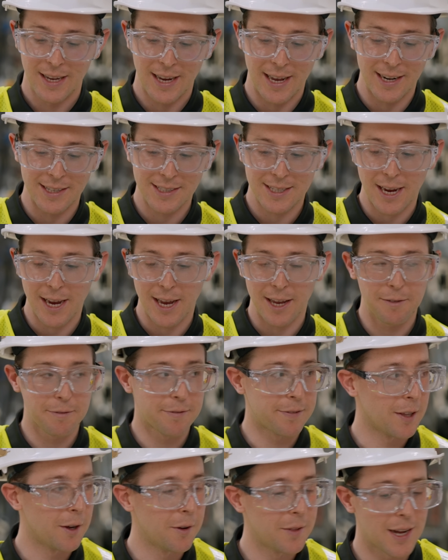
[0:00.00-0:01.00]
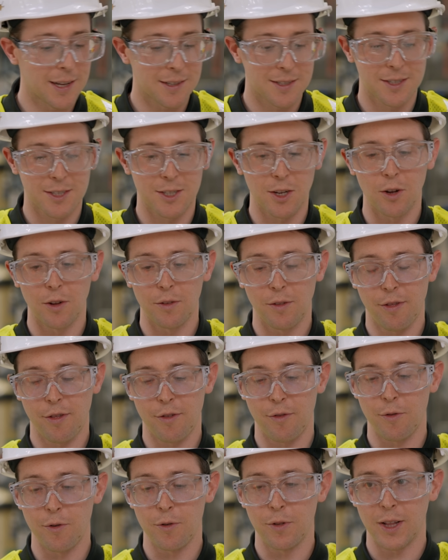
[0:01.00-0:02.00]
And as I flow that salt
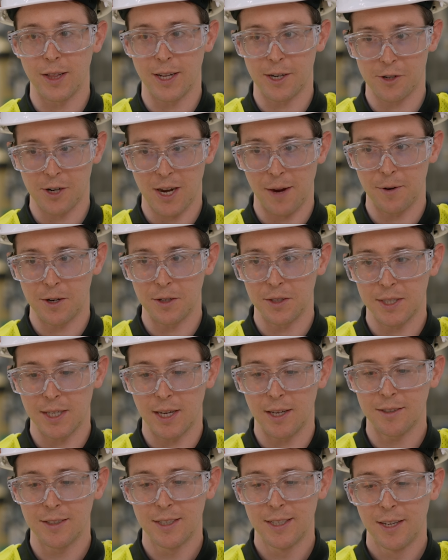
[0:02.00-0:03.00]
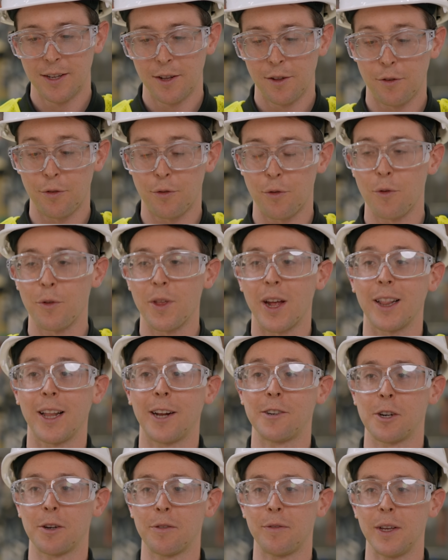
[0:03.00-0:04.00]
through the electrochemical cell, through that
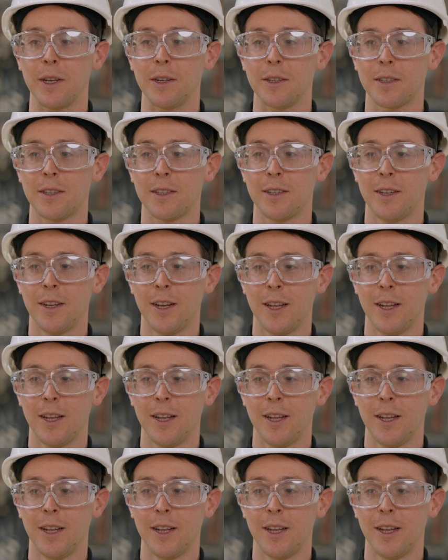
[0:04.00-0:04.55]
electric field,